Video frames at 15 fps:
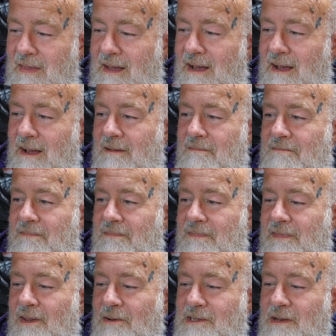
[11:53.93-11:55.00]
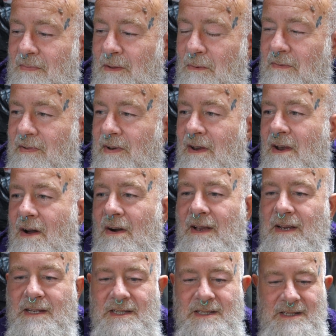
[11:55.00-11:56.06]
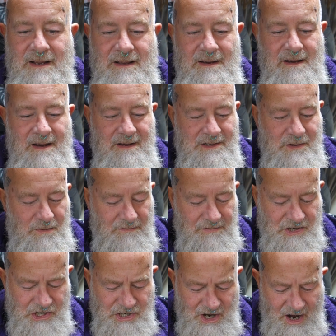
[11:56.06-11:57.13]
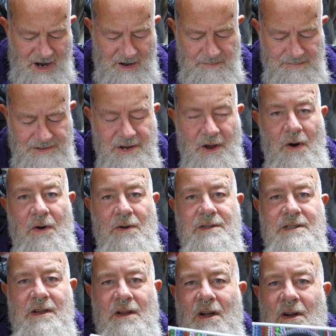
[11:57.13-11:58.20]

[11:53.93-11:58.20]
you know, something with a nice sort of sharp dot.